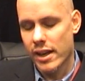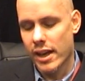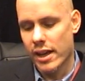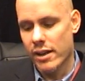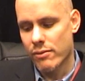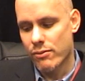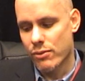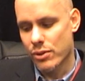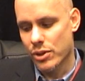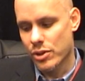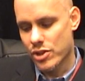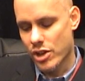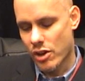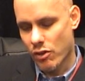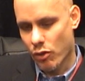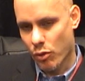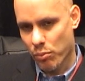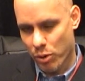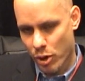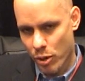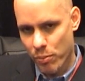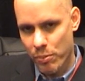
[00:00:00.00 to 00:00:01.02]
and for their
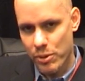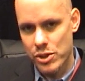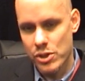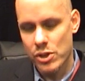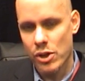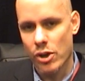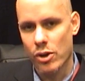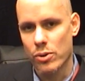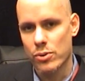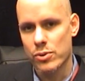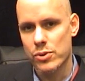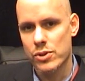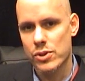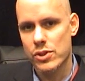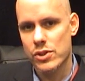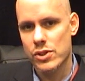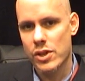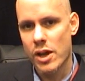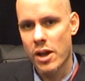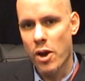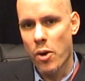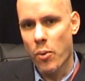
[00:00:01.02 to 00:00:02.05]
general purpose
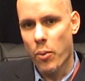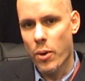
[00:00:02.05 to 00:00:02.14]
hosts.